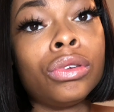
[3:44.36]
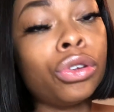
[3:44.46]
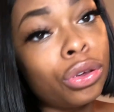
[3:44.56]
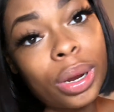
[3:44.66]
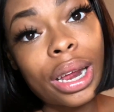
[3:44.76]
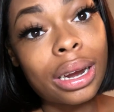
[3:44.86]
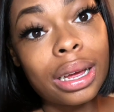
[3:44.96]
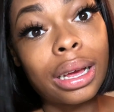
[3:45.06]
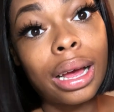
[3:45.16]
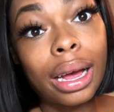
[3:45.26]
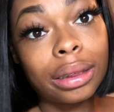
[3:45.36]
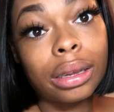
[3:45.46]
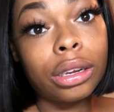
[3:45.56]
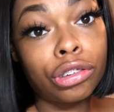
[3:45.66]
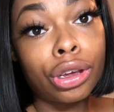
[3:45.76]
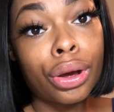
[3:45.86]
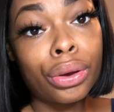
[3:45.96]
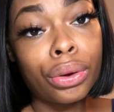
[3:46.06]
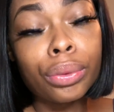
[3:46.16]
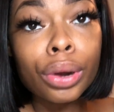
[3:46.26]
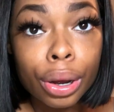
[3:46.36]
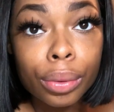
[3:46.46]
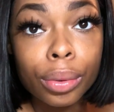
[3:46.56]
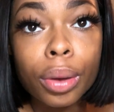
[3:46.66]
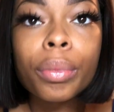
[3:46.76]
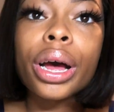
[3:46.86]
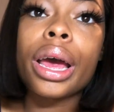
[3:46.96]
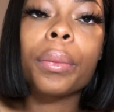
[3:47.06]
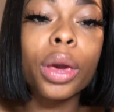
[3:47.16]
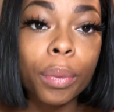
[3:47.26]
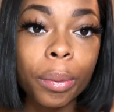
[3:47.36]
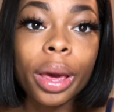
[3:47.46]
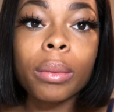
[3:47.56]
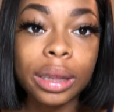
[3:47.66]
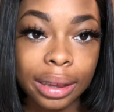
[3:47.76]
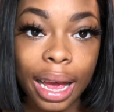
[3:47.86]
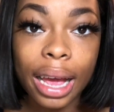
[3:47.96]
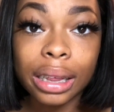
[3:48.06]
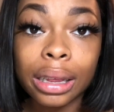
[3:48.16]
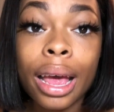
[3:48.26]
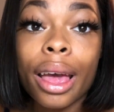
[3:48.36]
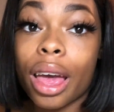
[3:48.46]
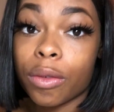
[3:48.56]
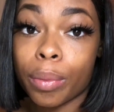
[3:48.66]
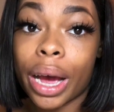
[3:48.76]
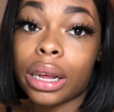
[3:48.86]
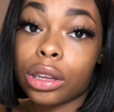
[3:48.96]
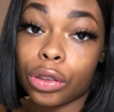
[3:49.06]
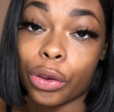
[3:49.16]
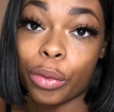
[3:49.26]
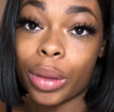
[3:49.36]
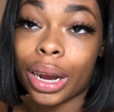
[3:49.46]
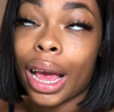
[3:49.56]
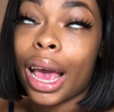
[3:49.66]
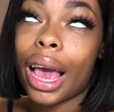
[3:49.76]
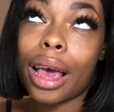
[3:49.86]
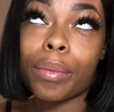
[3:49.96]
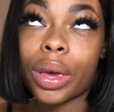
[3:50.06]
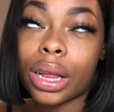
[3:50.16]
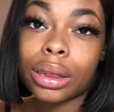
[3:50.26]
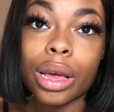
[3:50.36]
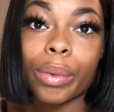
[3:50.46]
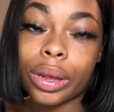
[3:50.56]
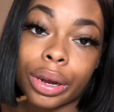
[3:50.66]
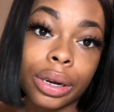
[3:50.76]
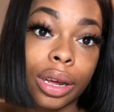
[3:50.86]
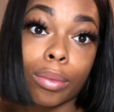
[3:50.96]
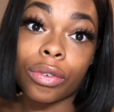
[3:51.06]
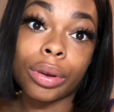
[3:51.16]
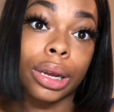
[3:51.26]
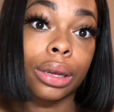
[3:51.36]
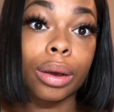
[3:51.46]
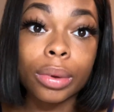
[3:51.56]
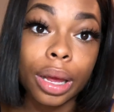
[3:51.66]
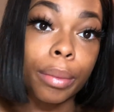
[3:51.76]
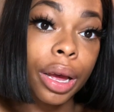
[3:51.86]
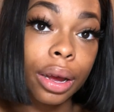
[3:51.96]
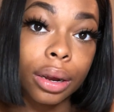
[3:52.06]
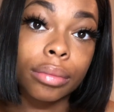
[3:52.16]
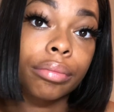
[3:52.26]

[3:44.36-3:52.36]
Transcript: Do you let a nigga constantly cheat on you? No. But people make mistakes. Everybody is human, and men think with their dick before they think with their mind.